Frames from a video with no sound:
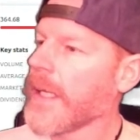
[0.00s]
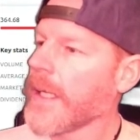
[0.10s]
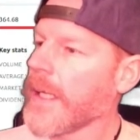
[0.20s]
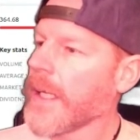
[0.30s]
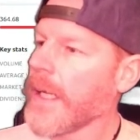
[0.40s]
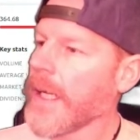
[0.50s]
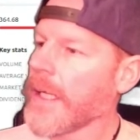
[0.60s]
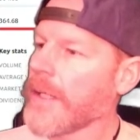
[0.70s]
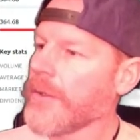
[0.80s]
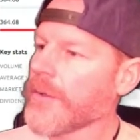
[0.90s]

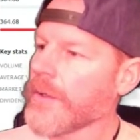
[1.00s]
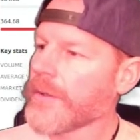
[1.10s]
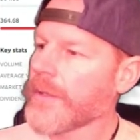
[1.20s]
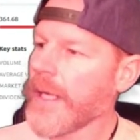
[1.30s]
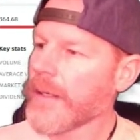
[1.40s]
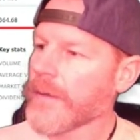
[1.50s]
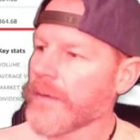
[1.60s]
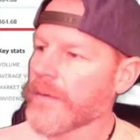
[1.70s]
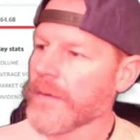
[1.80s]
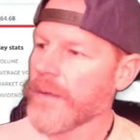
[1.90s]
And you can take
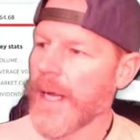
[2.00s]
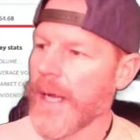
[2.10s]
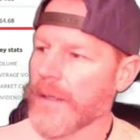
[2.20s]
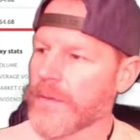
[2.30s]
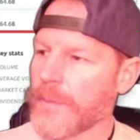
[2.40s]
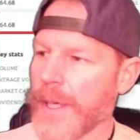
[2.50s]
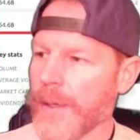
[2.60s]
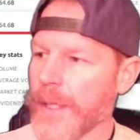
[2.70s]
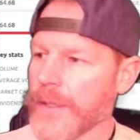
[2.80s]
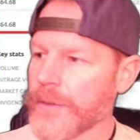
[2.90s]
this as
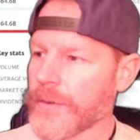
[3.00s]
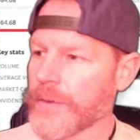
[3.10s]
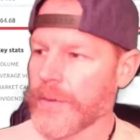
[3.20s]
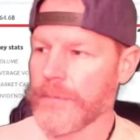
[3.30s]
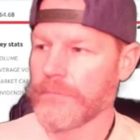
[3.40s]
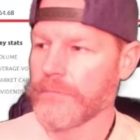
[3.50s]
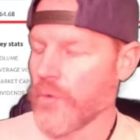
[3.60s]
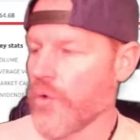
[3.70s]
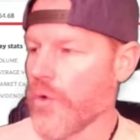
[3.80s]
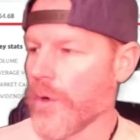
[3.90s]
bearish,
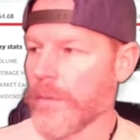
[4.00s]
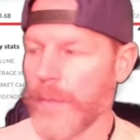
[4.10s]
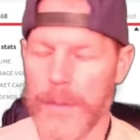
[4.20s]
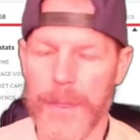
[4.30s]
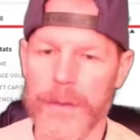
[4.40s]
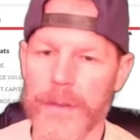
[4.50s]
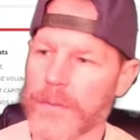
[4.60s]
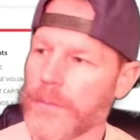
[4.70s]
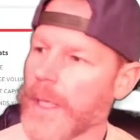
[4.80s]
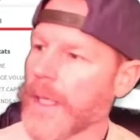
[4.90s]
or maybe it
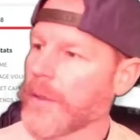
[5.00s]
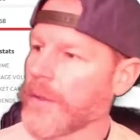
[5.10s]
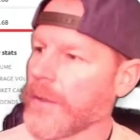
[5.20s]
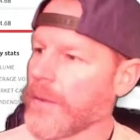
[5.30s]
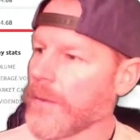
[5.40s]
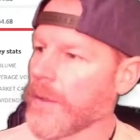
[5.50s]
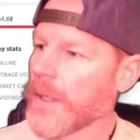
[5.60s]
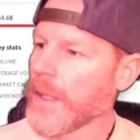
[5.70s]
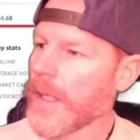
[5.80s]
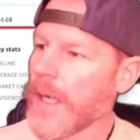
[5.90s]
doesn't matter to you.
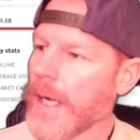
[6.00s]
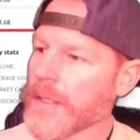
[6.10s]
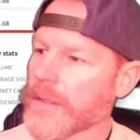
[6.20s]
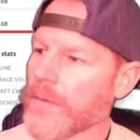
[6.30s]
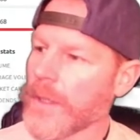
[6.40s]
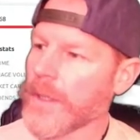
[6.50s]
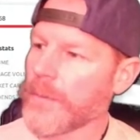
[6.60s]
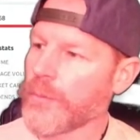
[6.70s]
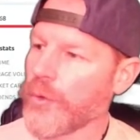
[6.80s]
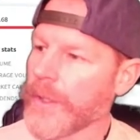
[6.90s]
I just wanted to
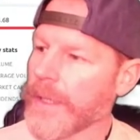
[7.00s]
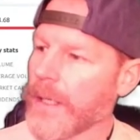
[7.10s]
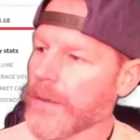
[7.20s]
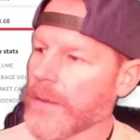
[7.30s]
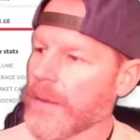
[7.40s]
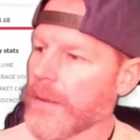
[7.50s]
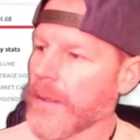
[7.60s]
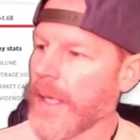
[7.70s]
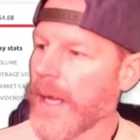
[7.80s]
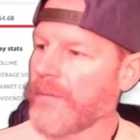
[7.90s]
point out
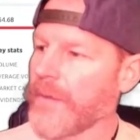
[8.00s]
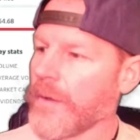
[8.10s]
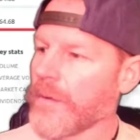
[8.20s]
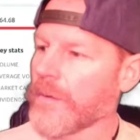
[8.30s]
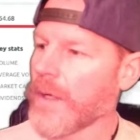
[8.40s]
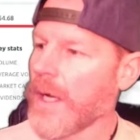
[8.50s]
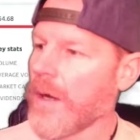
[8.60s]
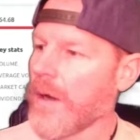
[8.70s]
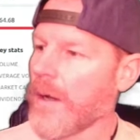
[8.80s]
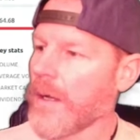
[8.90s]
gap fills
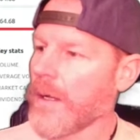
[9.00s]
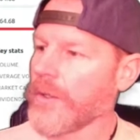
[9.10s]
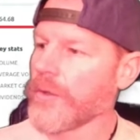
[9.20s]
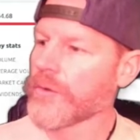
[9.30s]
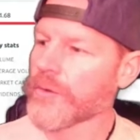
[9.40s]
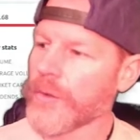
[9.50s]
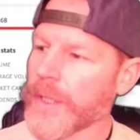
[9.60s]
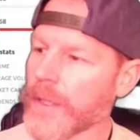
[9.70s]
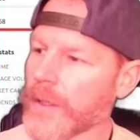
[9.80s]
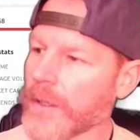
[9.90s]
usually
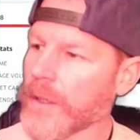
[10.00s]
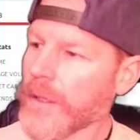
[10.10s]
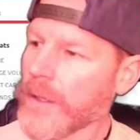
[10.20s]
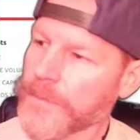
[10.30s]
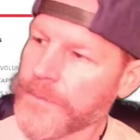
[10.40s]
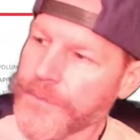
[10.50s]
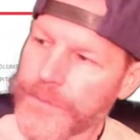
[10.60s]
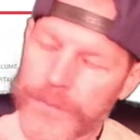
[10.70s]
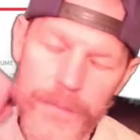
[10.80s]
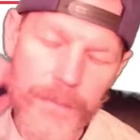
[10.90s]
occur.
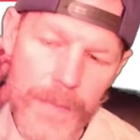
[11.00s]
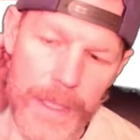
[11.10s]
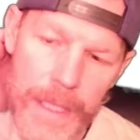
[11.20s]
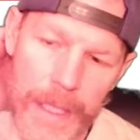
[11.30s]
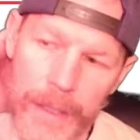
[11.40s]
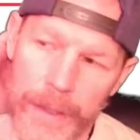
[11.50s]
And in